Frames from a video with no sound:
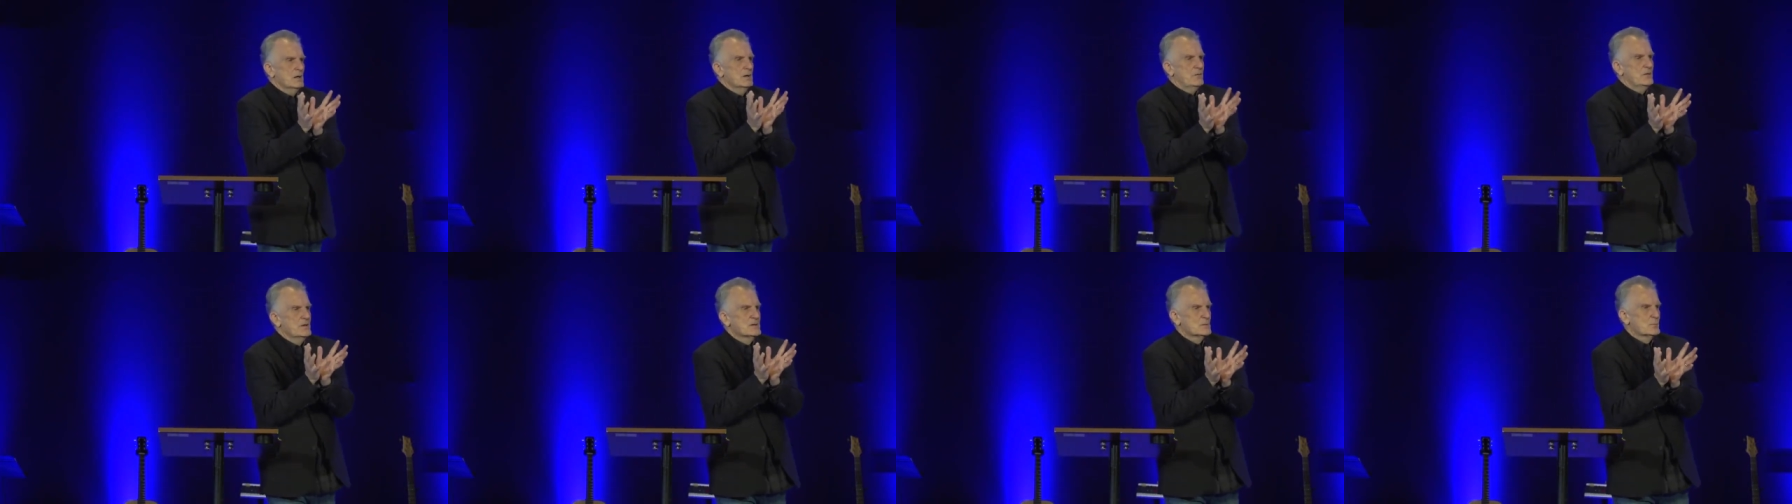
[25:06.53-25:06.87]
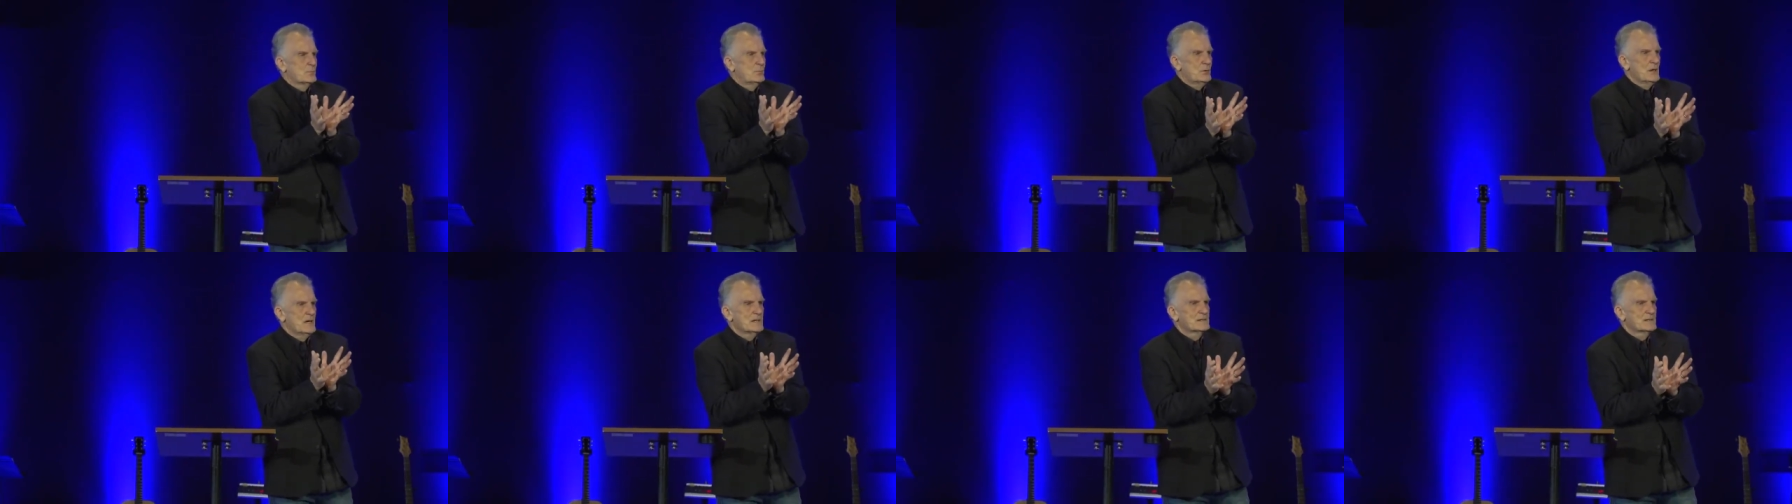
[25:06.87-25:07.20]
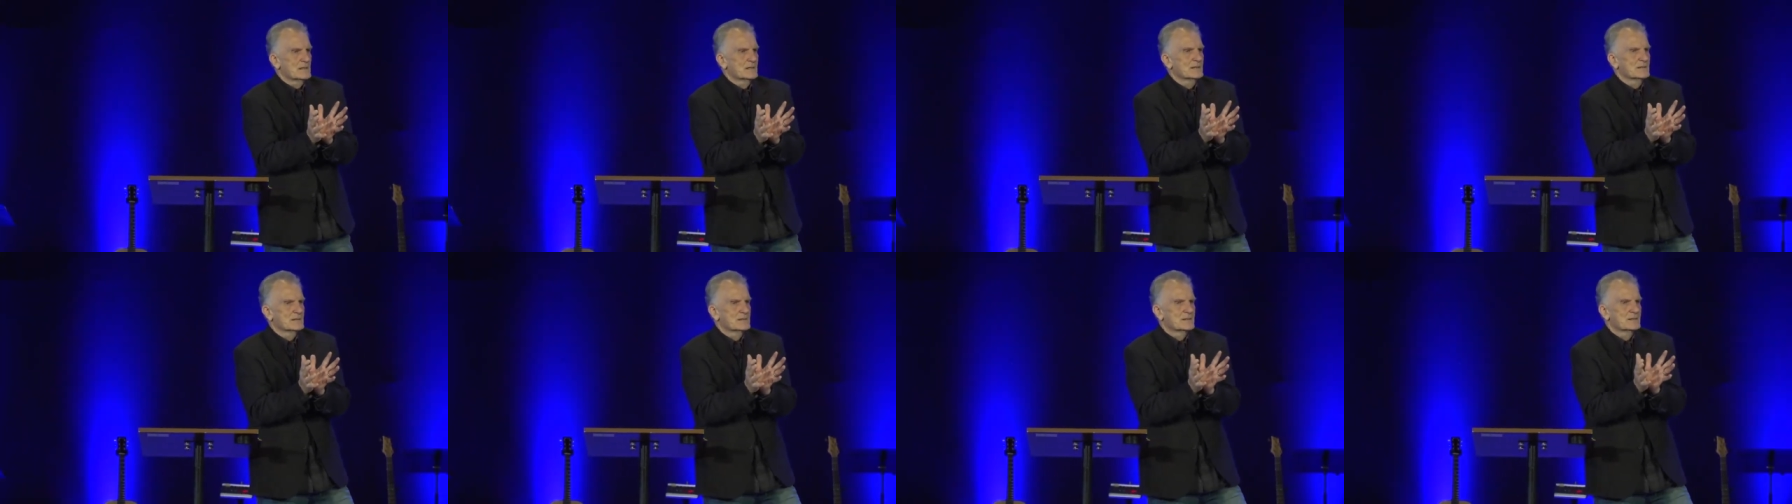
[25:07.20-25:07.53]
of his
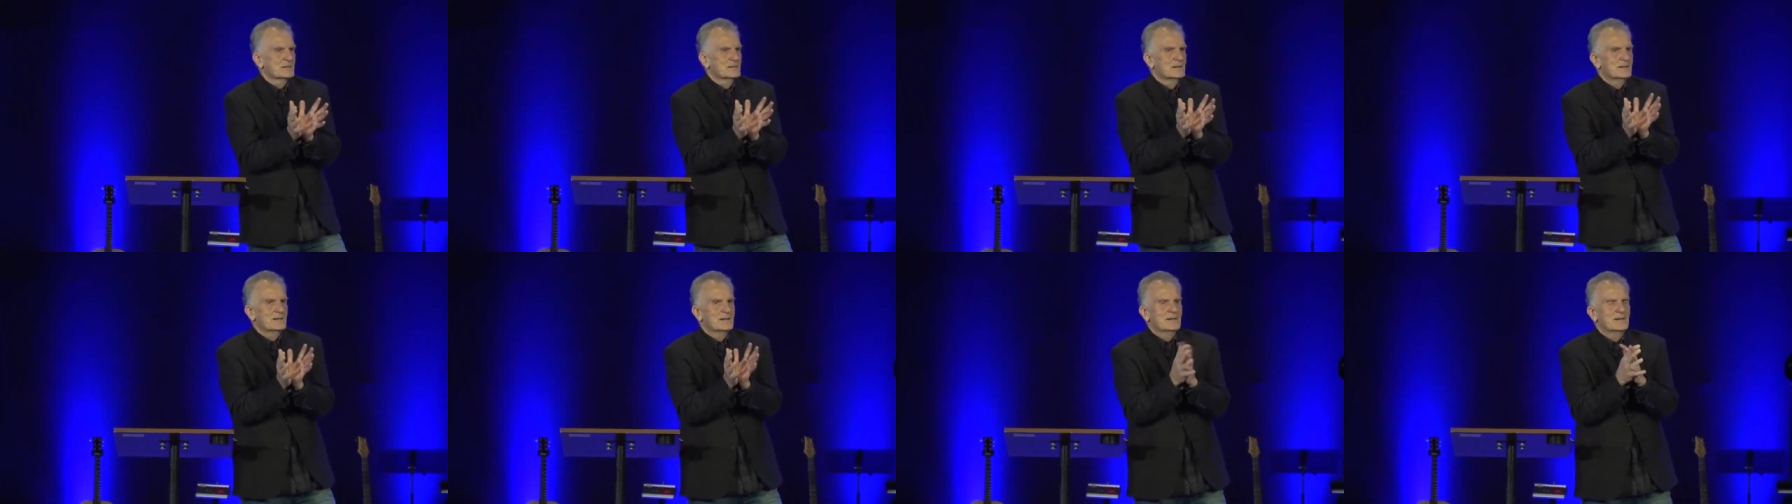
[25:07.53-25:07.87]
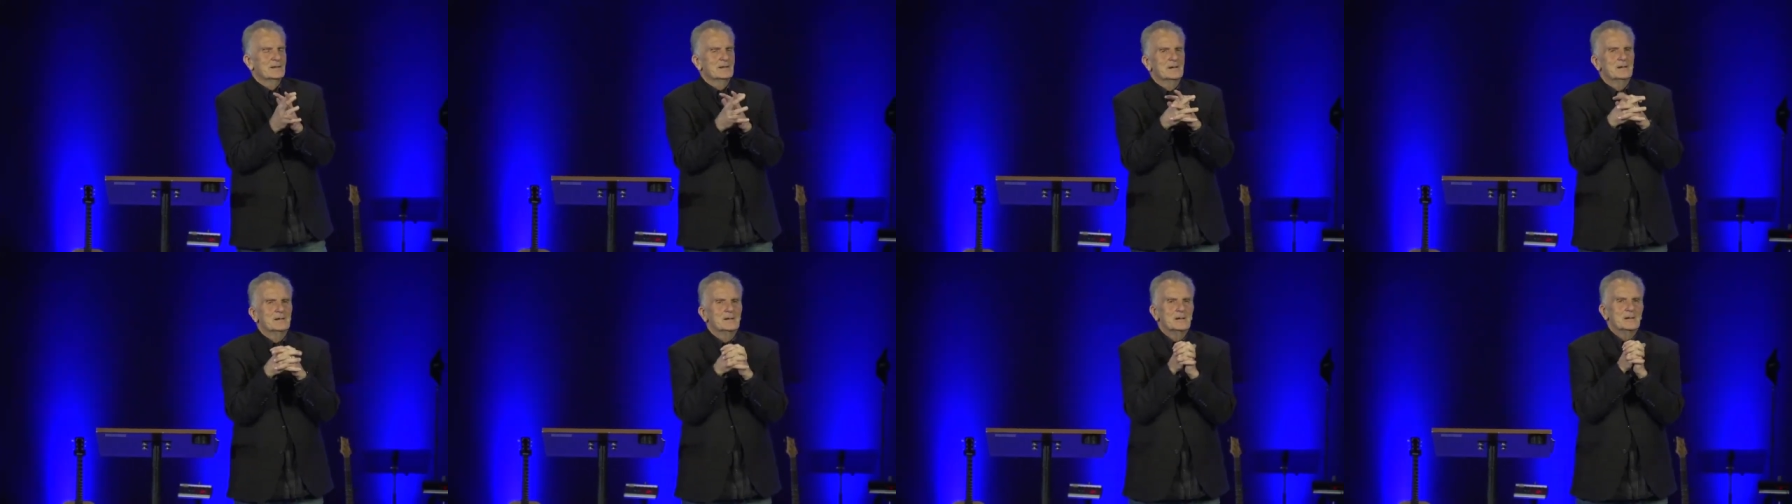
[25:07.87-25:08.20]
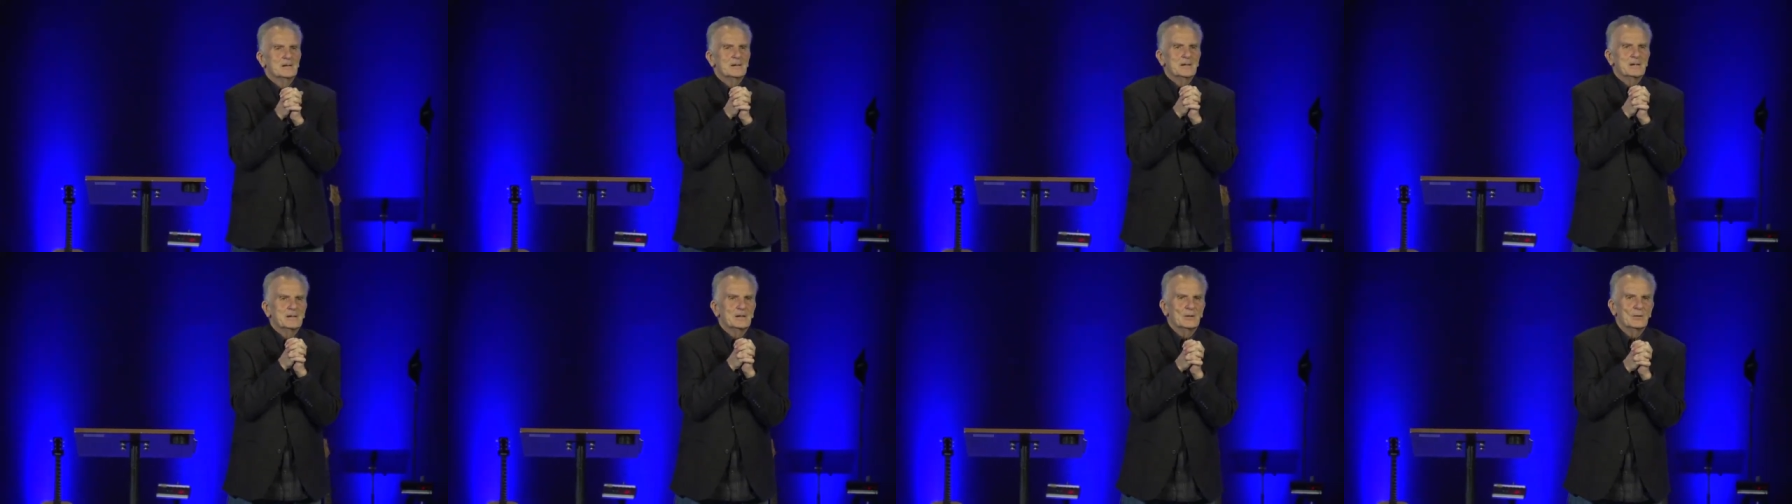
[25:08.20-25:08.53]
presence.
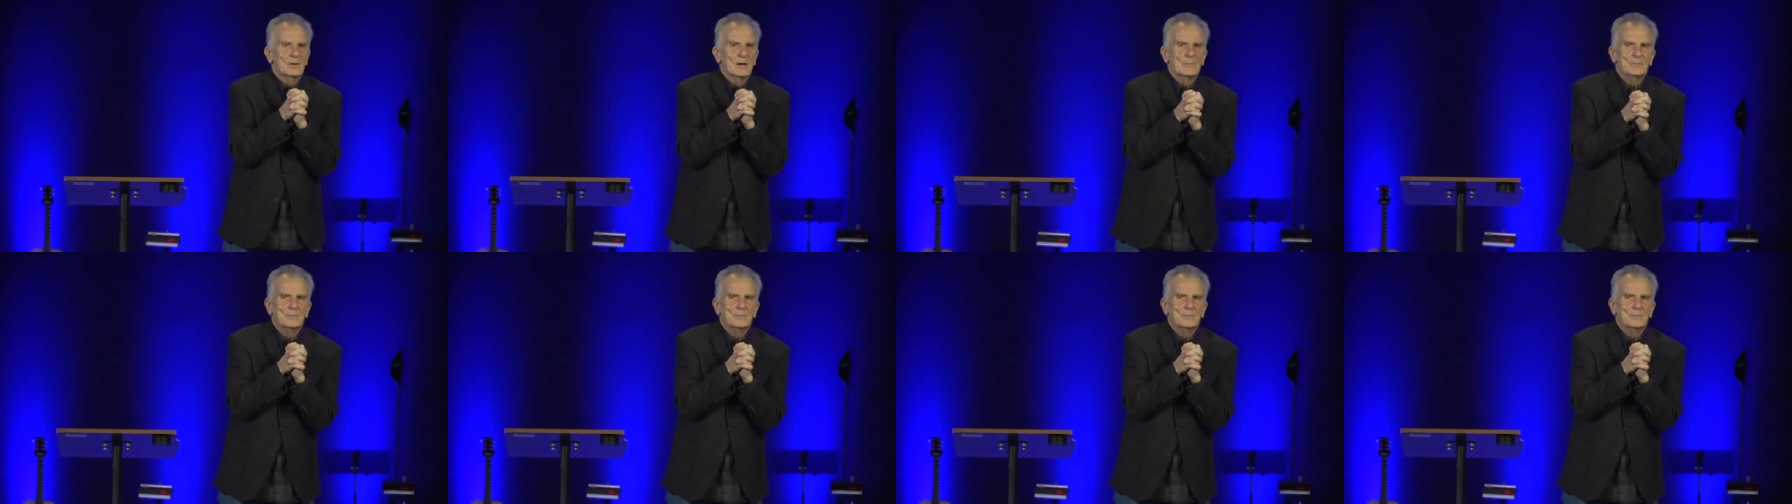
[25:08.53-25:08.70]
You know,